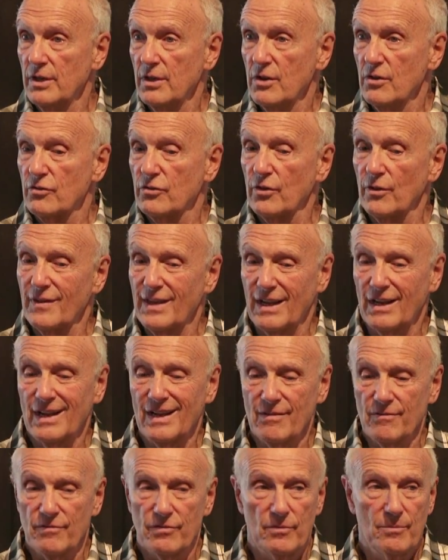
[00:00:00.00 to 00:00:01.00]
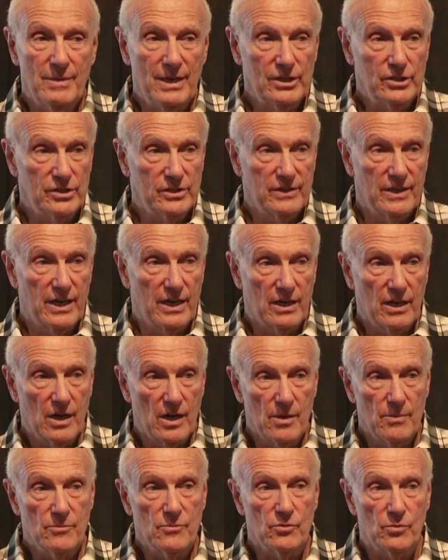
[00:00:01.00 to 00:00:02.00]
So the information that it
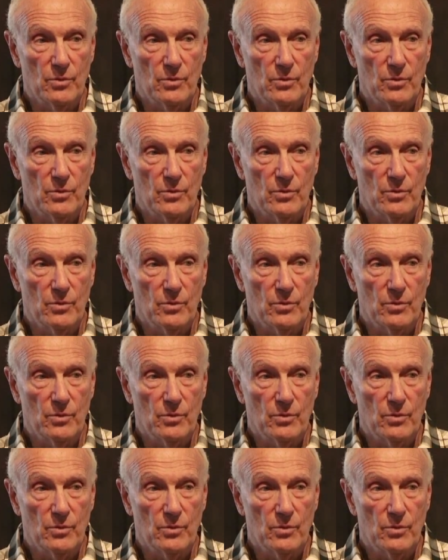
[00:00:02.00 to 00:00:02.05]
comes